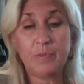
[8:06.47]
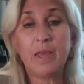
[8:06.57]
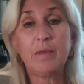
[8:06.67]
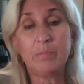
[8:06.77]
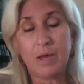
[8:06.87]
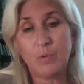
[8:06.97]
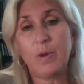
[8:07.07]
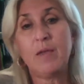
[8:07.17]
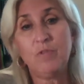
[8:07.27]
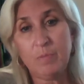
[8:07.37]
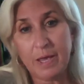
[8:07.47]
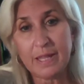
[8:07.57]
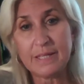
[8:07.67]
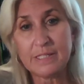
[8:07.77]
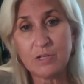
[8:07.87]
And by the way, if you make
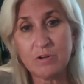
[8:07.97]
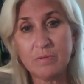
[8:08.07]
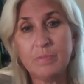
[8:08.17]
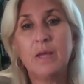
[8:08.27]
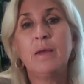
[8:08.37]
that serum,